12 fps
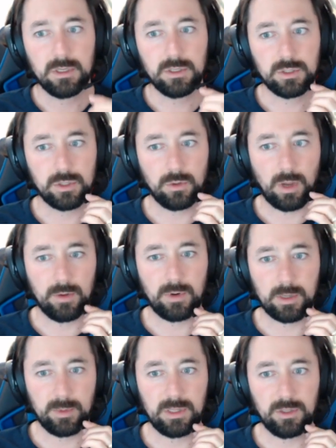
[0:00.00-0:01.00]
So I
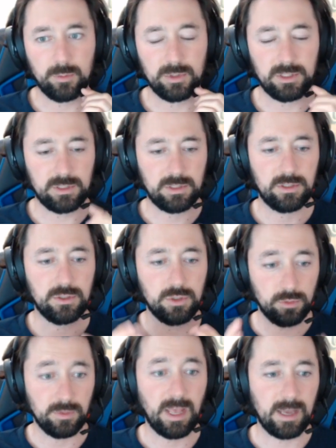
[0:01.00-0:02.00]
recommend that you please
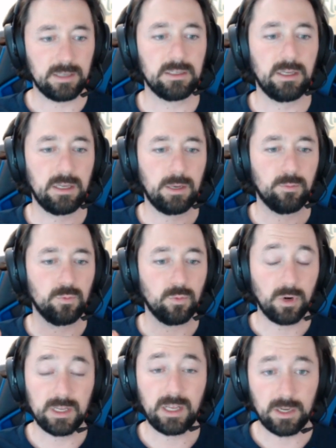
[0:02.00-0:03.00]
do that. And I'm
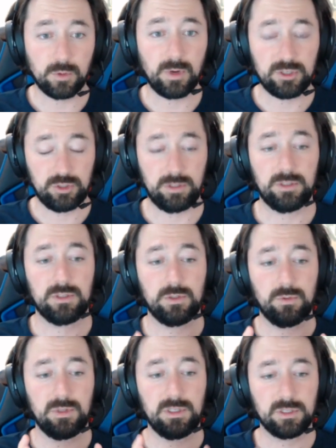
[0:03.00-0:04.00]
running out of questions.
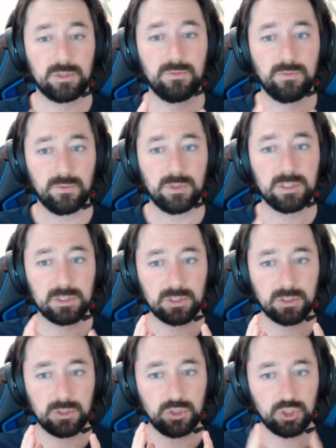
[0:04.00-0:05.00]
So this
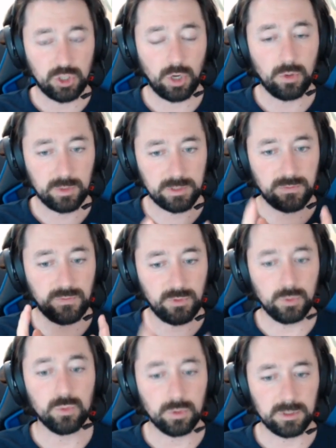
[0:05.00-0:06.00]
show is
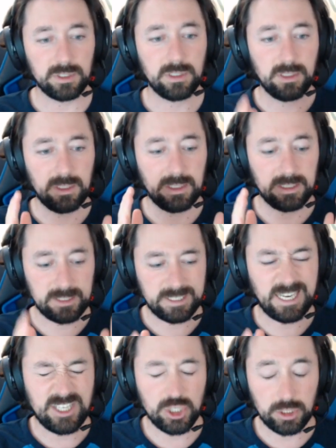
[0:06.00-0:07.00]
fueled
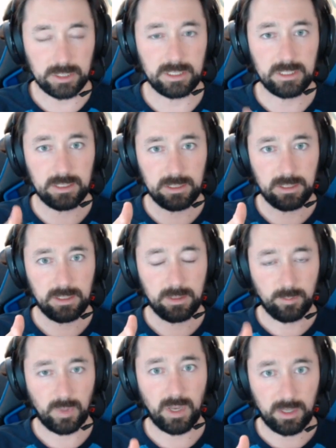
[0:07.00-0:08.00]
essentially
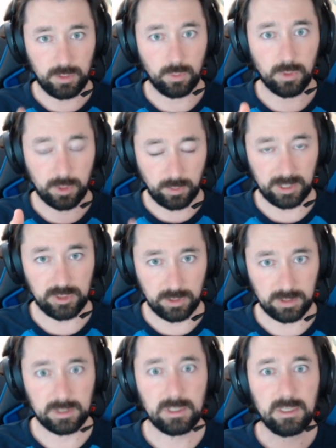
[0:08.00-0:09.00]
by your
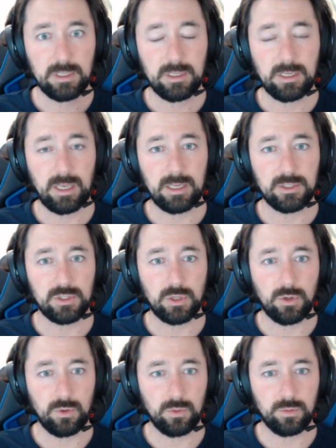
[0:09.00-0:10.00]
questions. And
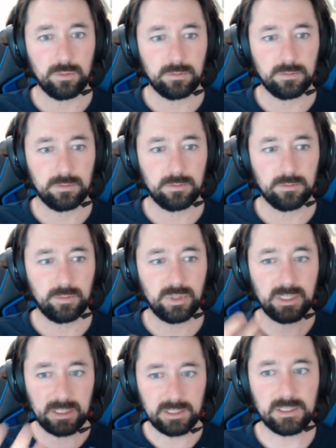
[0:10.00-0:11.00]
so
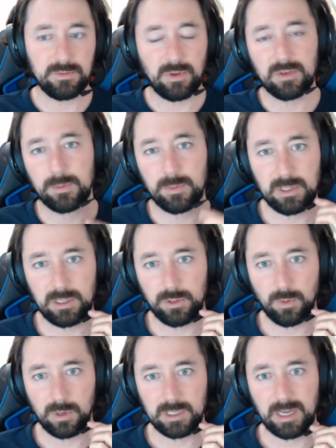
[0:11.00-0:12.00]
please, if you have something that
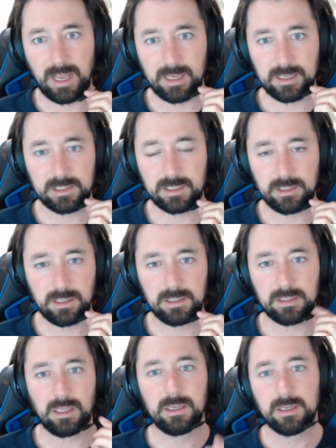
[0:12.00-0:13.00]
you wanted to ask,
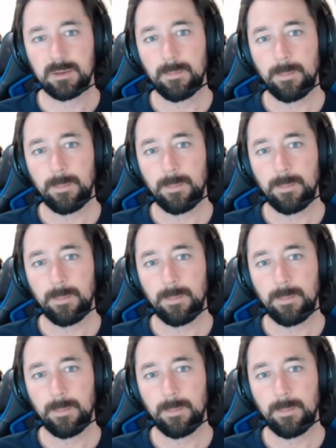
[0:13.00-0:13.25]
that's like